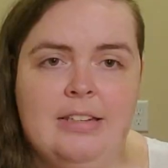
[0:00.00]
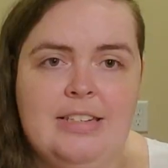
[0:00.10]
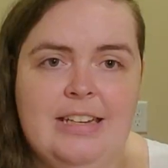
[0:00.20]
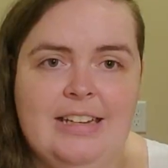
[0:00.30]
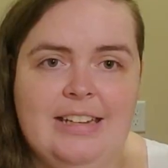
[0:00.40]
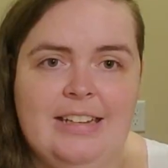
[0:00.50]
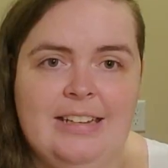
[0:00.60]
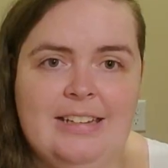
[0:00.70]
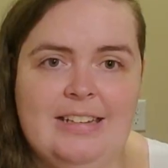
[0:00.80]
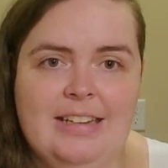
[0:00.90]
tick,
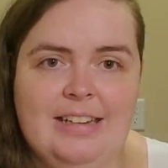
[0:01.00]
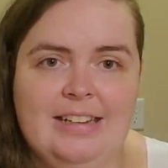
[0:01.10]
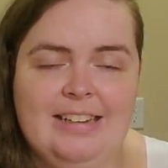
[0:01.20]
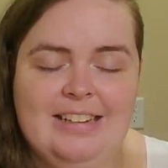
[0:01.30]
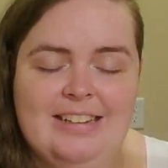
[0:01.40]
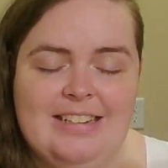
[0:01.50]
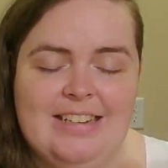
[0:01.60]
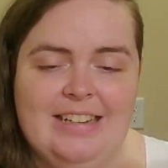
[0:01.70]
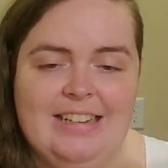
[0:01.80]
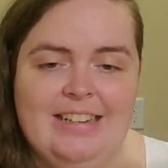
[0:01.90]
tick,
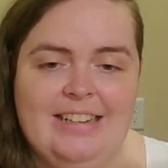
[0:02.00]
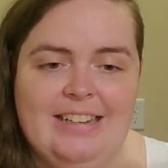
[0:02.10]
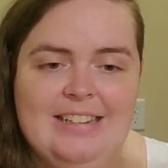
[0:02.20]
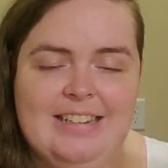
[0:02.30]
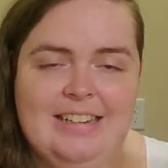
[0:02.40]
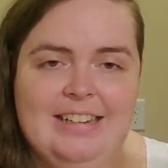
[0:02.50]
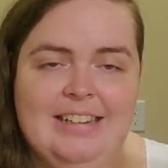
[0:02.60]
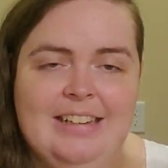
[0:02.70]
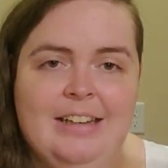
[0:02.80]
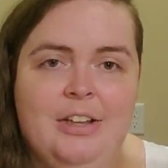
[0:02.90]
tick, tick,
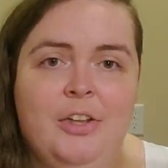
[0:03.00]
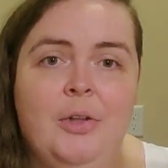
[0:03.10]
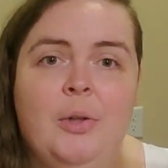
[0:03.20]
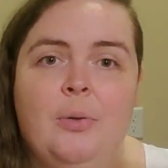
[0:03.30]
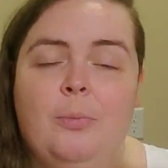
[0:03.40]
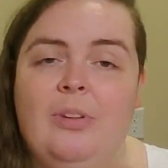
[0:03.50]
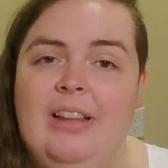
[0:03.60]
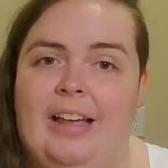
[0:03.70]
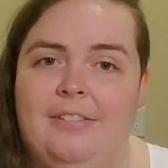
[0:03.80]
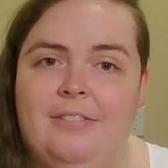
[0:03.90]

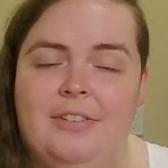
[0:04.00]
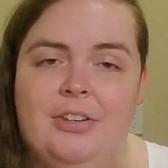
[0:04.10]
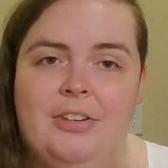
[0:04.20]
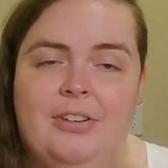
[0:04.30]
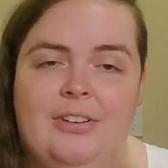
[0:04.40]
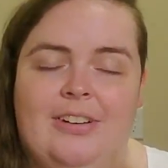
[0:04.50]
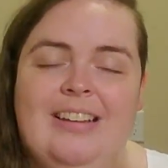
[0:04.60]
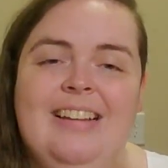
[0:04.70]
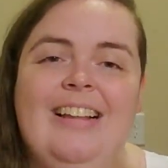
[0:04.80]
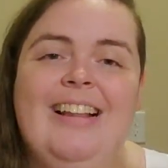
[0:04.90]
left,
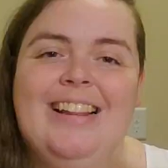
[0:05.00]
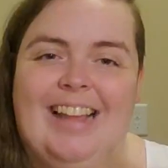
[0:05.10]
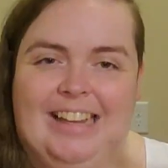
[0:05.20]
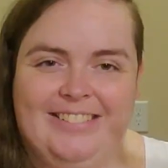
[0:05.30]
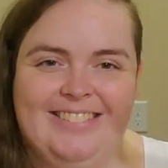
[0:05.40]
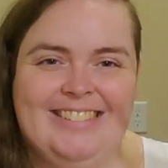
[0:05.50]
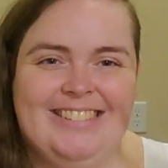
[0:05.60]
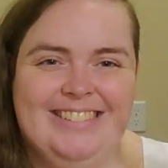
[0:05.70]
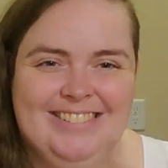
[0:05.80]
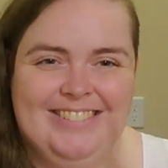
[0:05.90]
left,
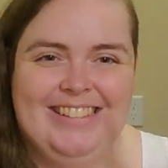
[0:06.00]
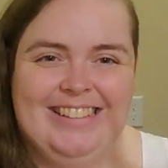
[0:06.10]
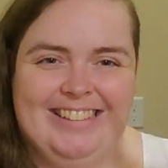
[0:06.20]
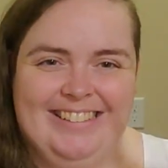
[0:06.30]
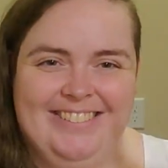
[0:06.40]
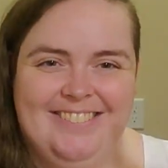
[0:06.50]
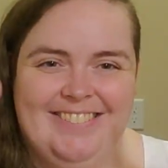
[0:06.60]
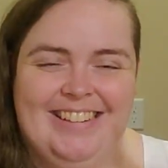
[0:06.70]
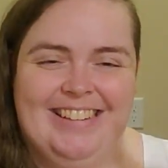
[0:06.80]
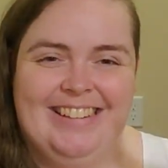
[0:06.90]
ring,
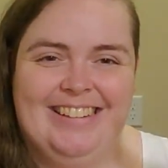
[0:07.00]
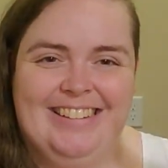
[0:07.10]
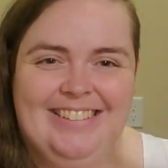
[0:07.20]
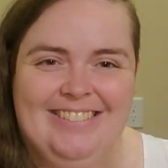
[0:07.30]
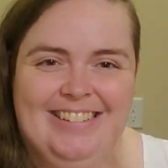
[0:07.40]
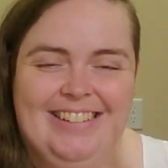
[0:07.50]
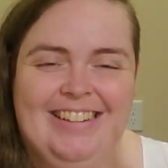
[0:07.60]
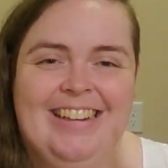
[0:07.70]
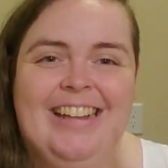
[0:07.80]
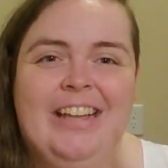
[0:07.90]
ring,
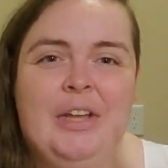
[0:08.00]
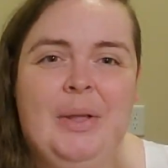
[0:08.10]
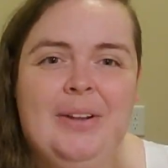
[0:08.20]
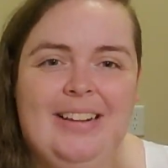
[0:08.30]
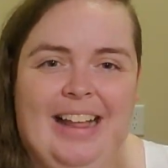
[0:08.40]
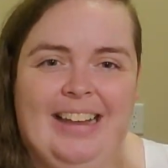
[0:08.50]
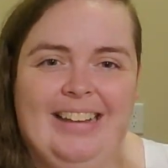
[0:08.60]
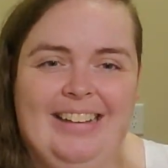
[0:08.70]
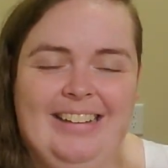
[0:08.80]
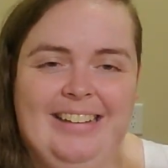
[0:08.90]
ring, clack,
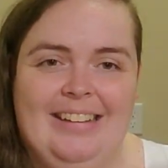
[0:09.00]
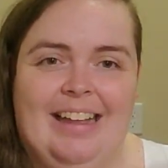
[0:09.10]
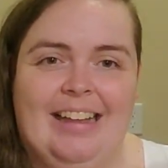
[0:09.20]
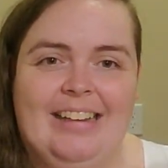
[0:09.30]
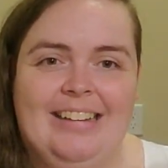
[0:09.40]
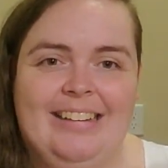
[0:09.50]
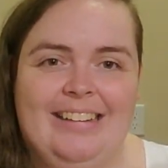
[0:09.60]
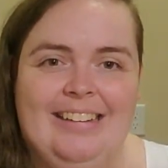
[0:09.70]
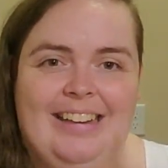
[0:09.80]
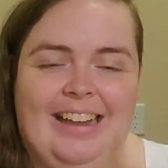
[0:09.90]
clack,
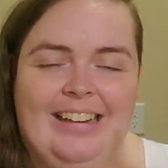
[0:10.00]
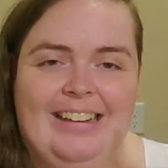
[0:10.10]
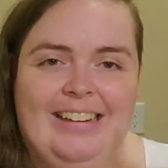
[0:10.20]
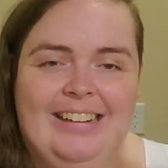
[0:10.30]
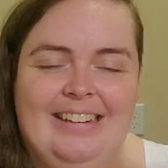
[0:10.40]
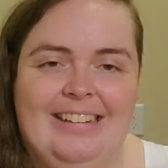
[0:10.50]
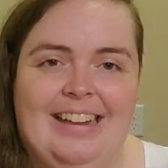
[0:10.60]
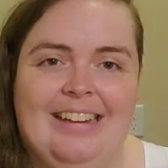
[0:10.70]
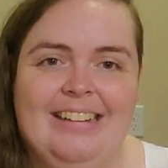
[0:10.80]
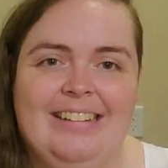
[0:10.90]
clack,
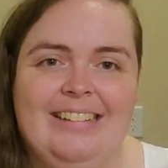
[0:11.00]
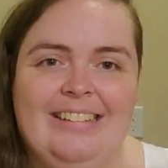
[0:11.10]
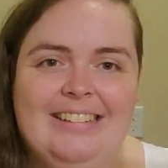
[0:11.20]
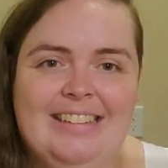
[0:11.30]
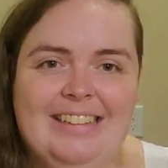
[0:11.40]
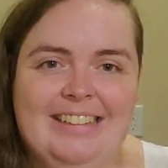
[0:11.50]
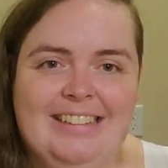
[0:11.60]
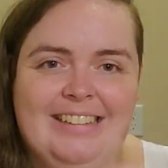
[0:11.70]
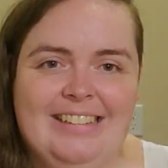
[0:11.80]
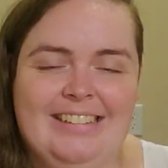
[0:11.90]
clack, tick,
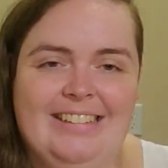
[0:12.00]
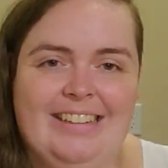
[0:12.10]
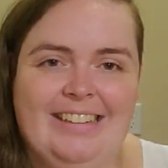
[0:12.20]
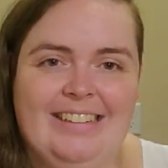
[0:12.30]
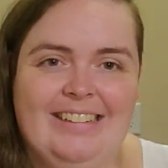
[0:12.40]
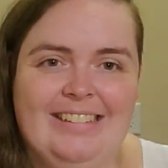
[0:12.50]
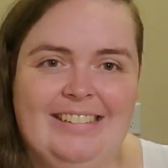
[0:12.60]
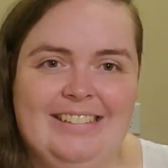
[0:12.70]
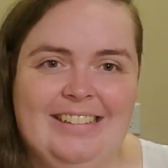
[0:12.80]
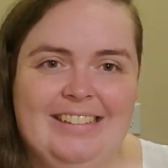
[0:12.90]
tick,
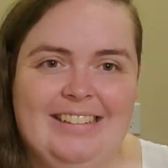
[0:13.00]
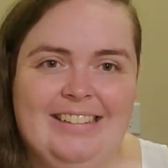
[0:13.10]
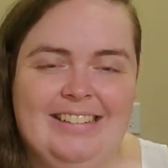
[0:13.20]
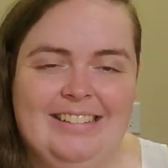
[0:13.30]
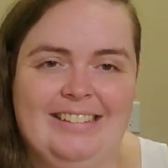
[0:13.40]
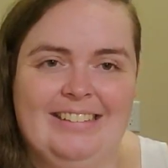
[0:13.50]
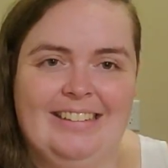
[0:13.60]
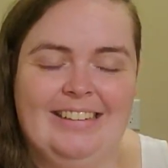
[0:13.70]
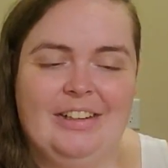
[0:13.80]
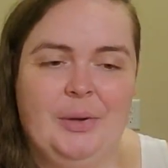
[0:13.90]
tick, tick.